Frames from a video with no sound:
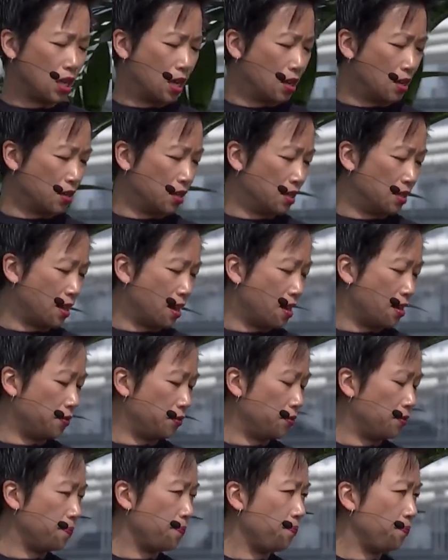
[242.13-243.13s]
in our staff.
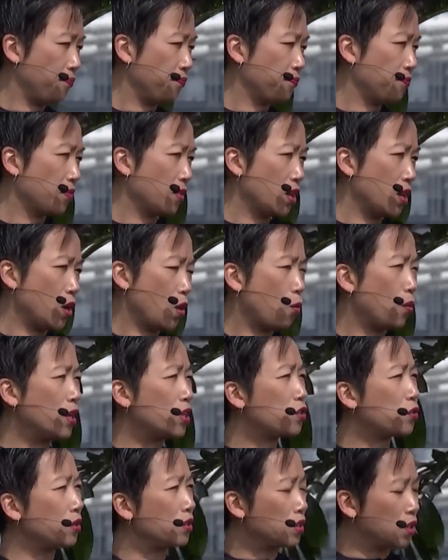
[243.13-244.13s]
We
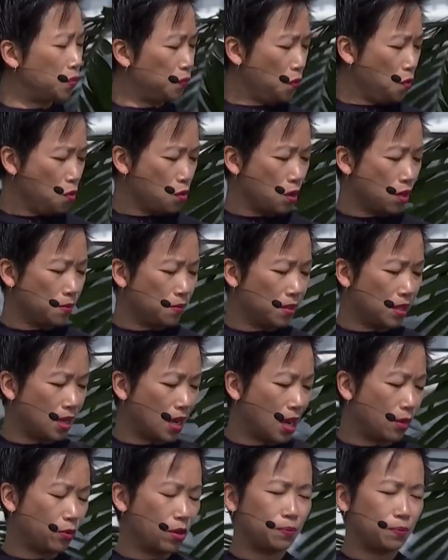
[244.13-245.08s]
transformed how we